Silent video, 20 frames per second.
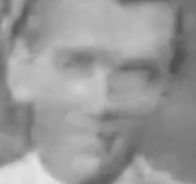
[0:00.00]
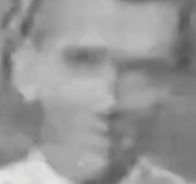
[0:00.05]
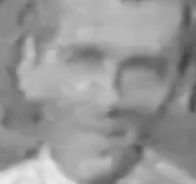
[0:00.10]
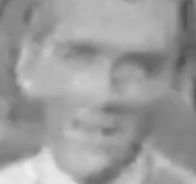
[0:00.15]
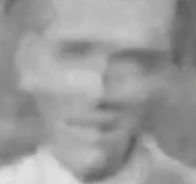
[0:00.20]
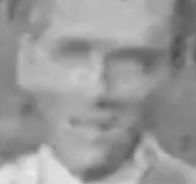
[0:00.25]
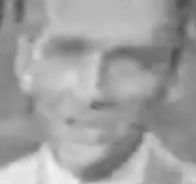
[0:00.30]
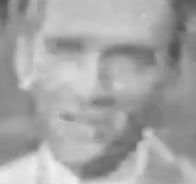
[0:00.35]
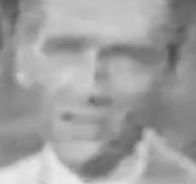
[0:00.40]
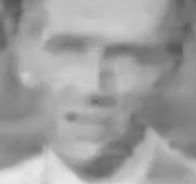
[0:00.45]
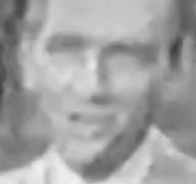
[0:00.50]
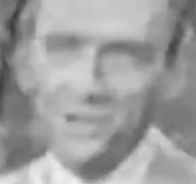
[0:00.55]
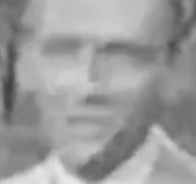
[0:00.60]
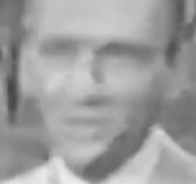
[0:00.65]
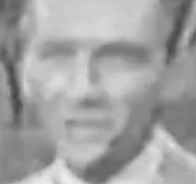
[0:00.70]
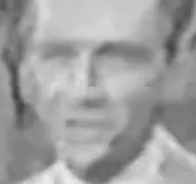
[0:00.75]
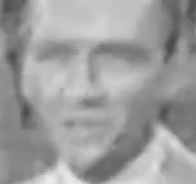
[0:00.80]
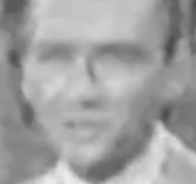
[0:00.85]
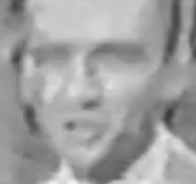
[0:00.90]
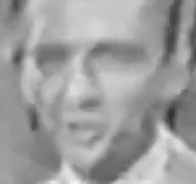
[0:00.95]
Thank
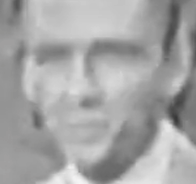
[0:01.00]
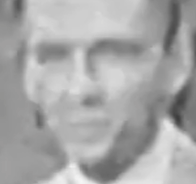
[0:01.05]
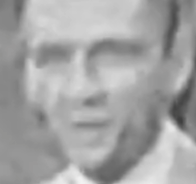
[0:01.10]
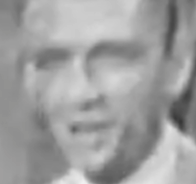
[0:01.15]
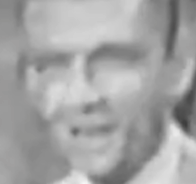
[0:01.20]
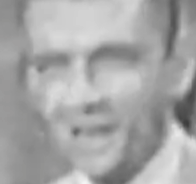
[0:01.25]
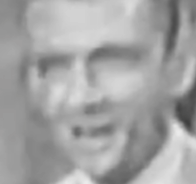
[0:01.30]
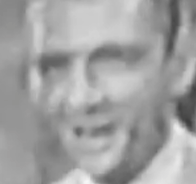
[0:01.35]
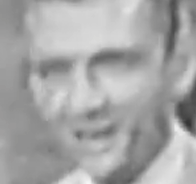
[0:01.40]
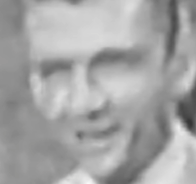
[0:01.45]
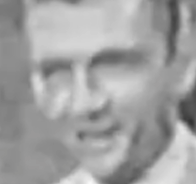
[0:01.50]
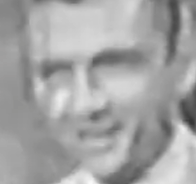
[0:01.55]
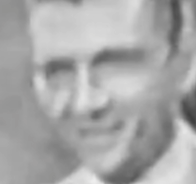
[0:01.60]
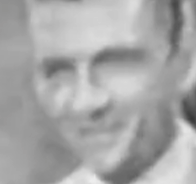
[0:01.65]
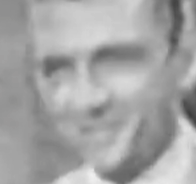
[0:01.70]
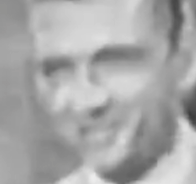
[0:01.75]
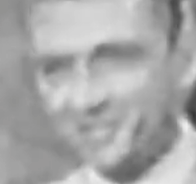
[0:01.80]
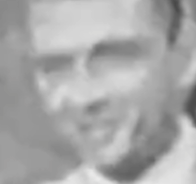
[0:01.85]
you, the Jubilaires.